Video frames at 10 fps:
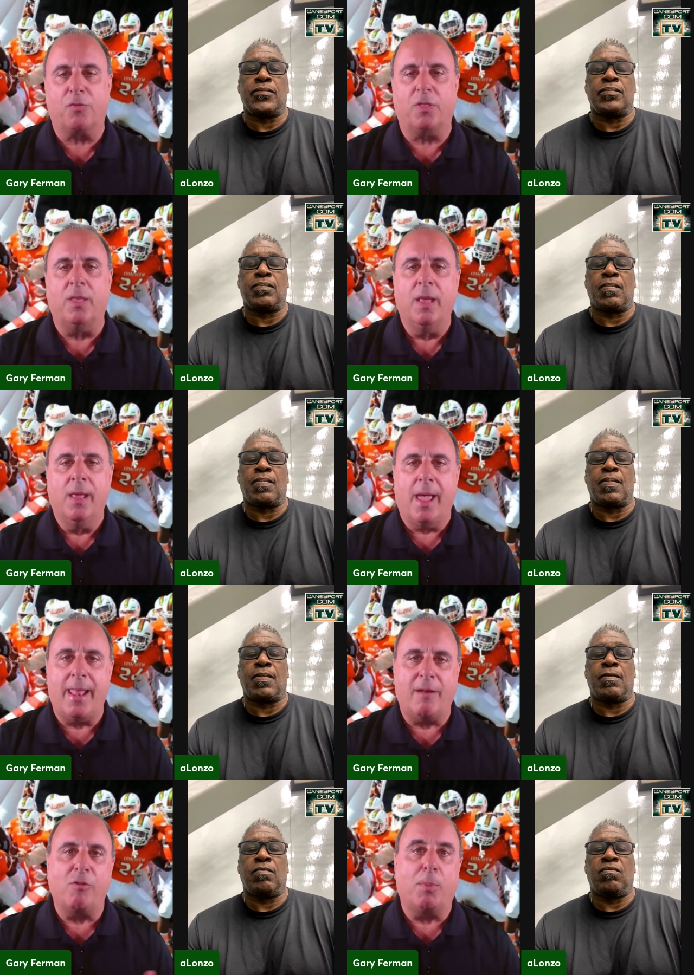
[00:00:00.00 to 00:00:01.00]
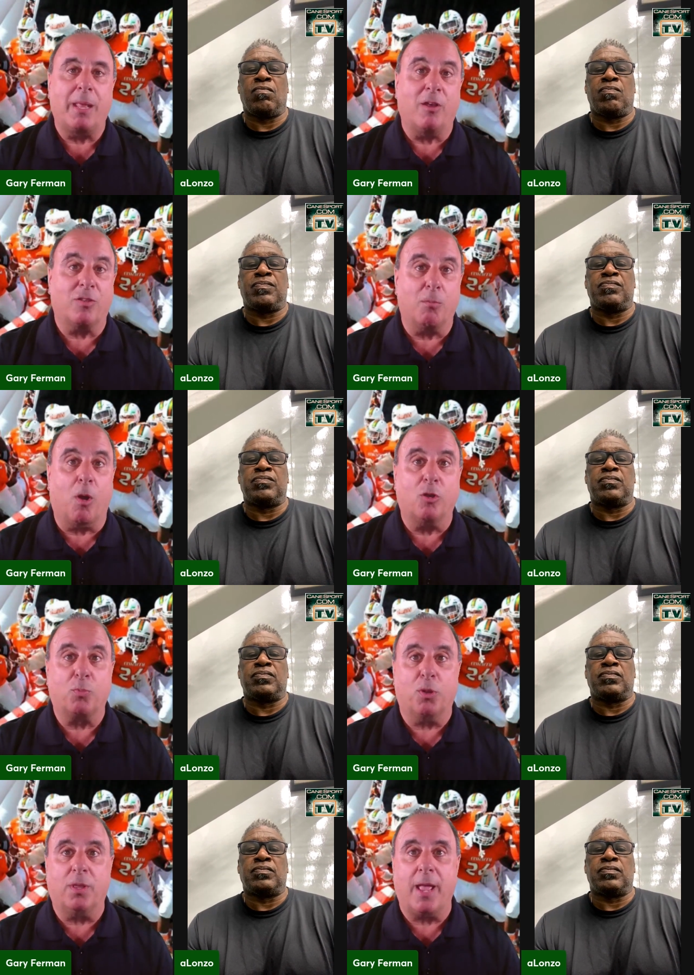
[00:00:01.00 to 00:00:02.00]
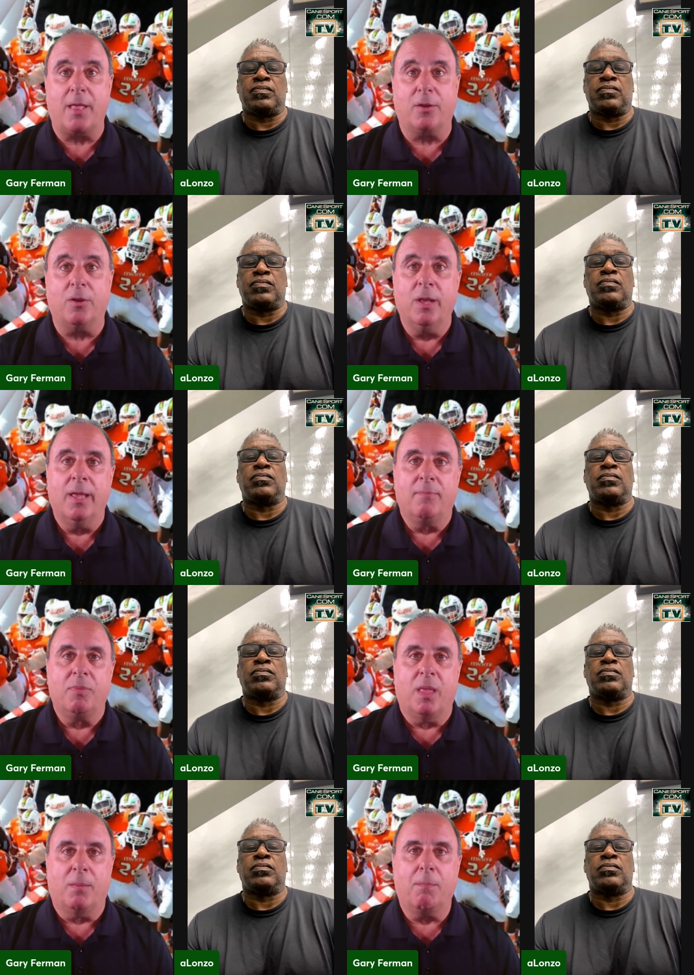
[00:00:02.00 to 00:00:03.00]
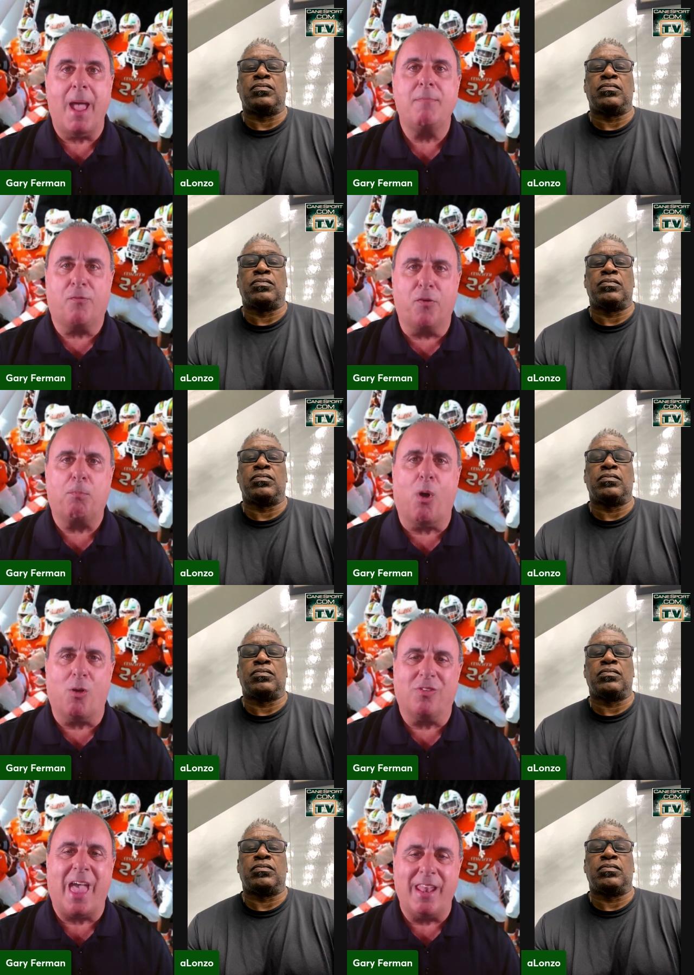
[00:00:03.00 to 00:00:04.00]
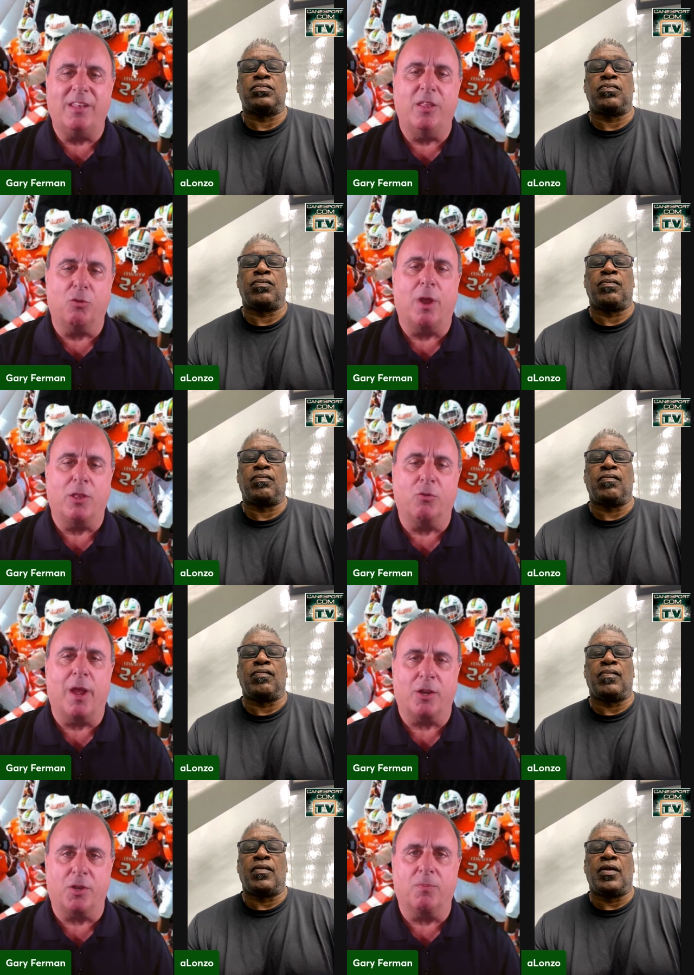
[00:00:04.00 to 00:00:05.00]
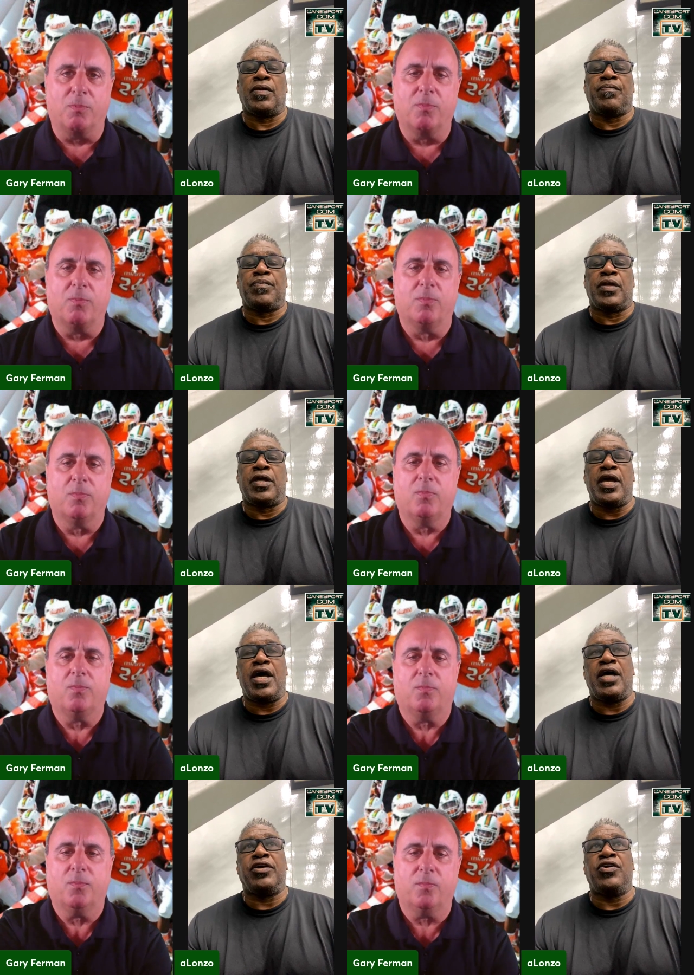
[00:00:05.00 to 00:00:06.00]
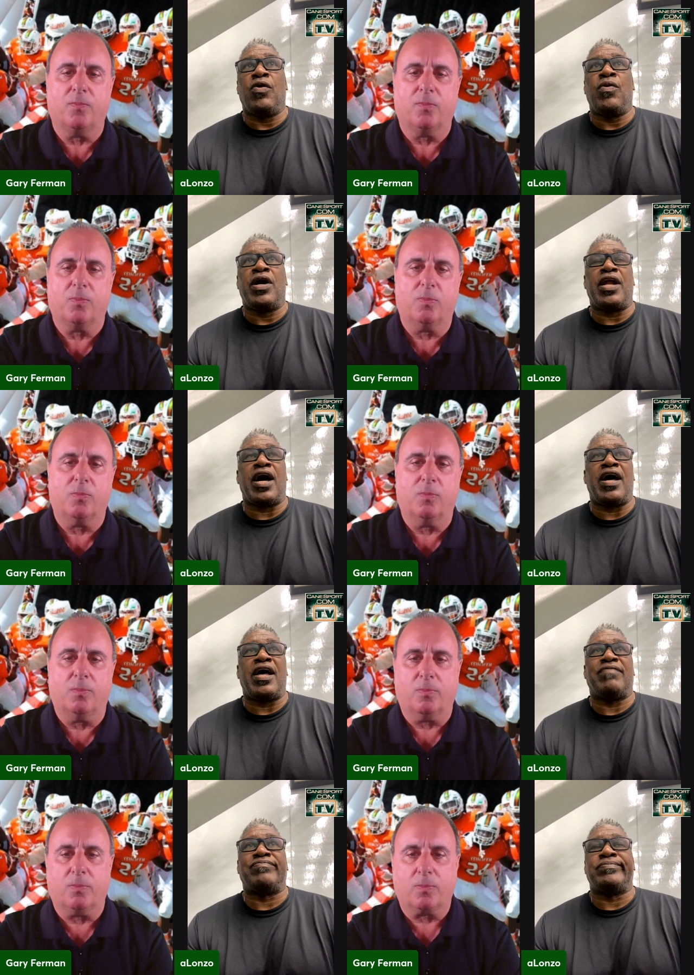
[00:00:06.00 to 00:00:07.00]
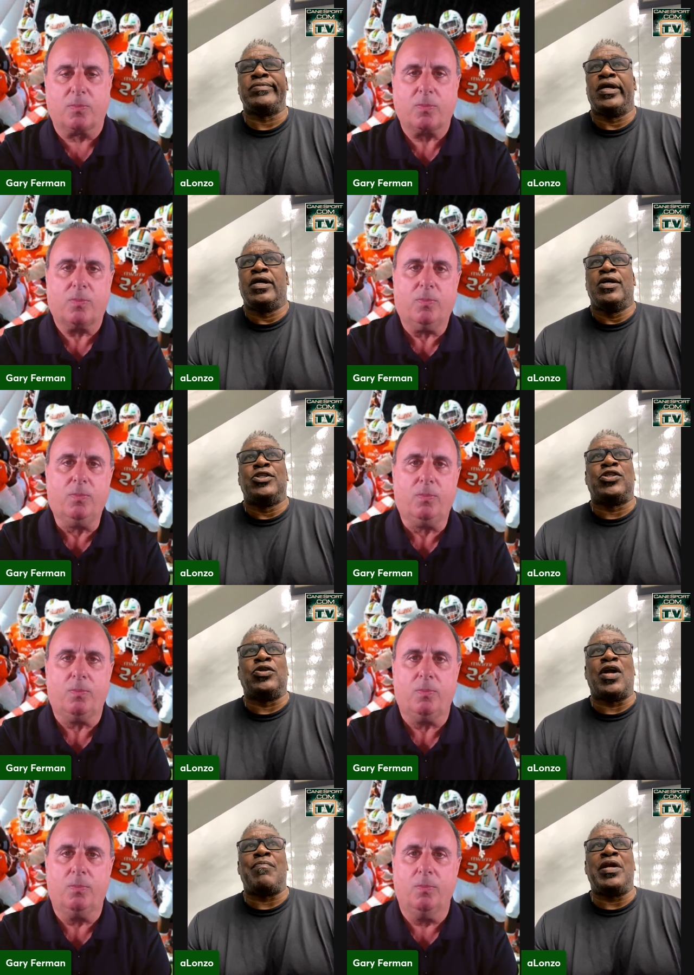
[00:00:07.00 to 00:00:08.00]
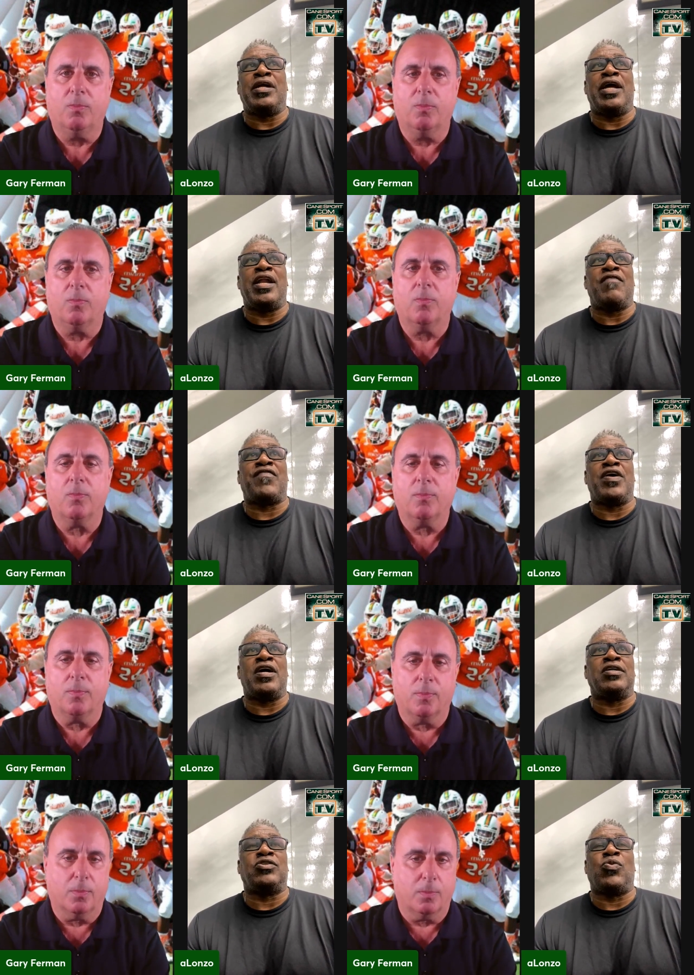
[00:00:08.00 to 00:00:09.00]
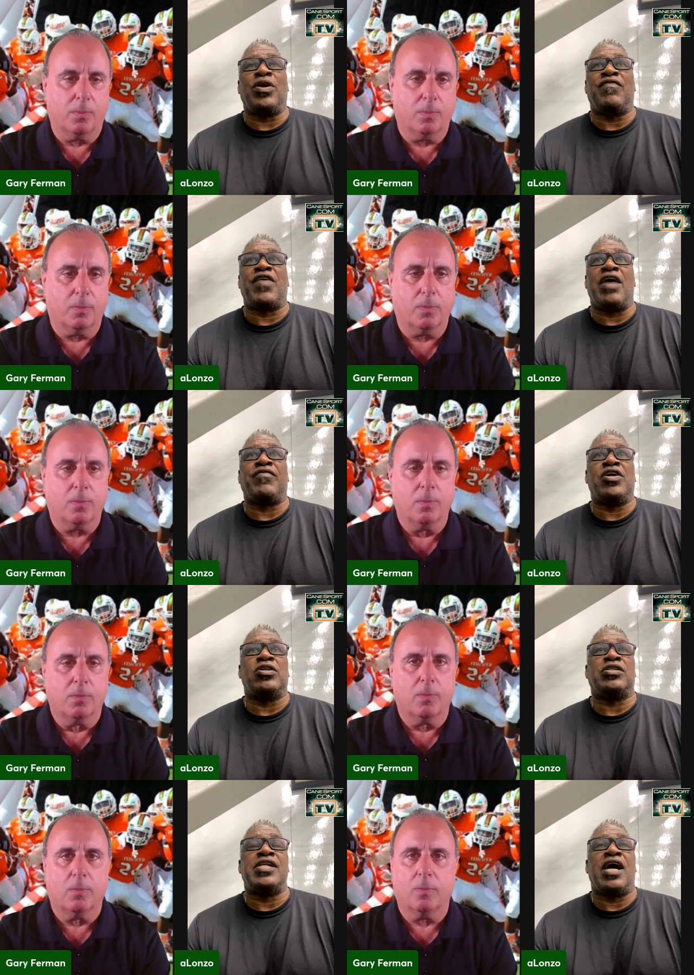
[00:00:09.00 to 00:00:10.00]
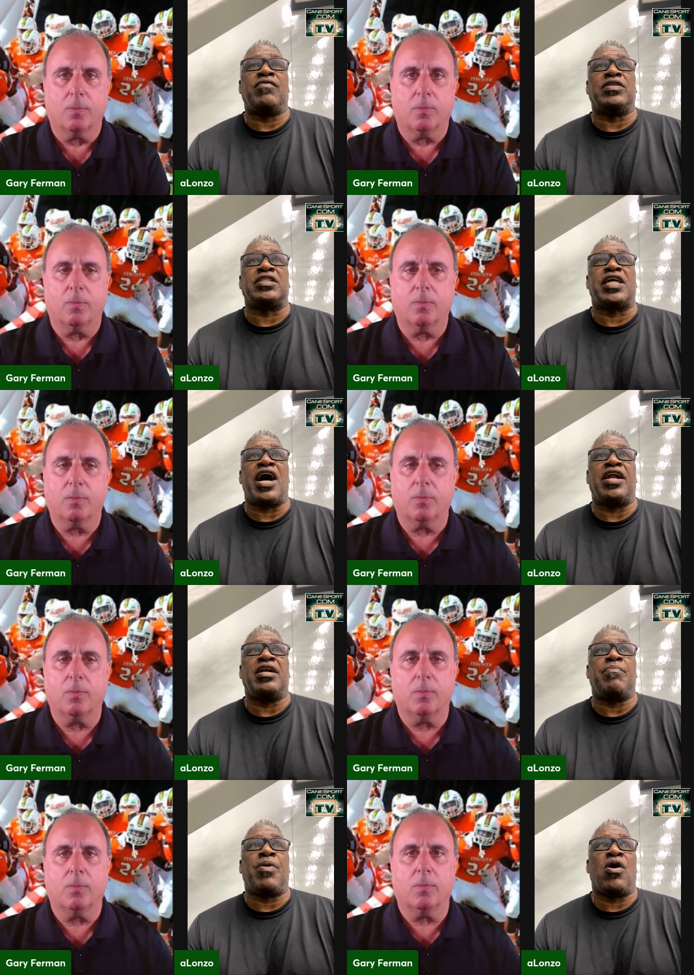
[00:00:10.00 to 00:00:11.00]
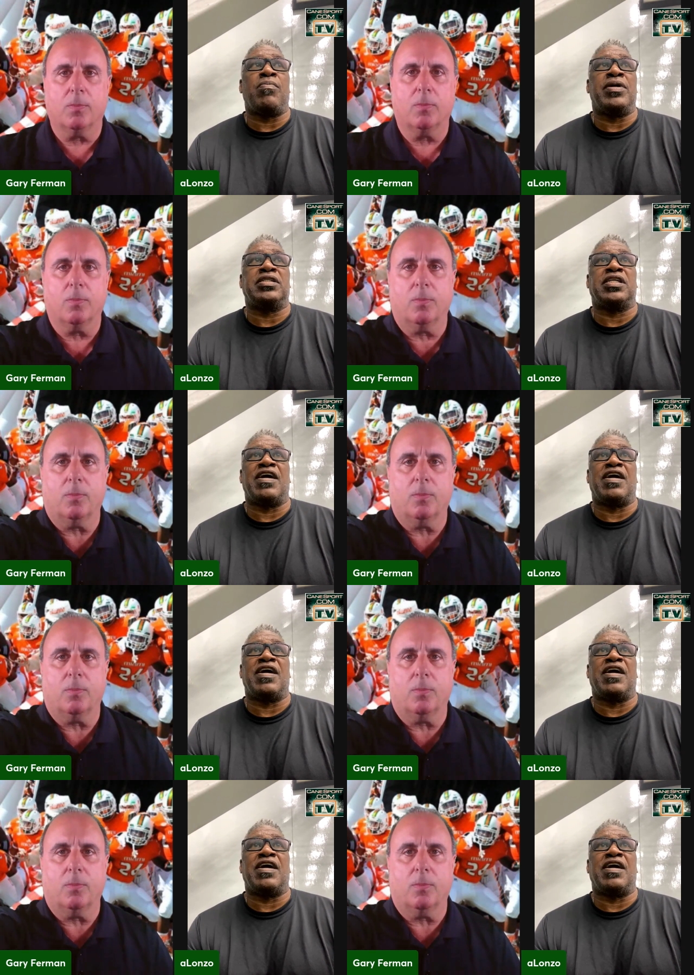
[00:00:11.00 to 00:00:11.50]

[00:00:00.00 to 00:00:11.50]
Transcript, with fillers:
Speaker 1: and and everybody else that Mario's put together, Miami football is headed in the right direction.
Speaker 2: Yeah, you know what? I shoot, I've been in NFL 25 years now in the scouting departments,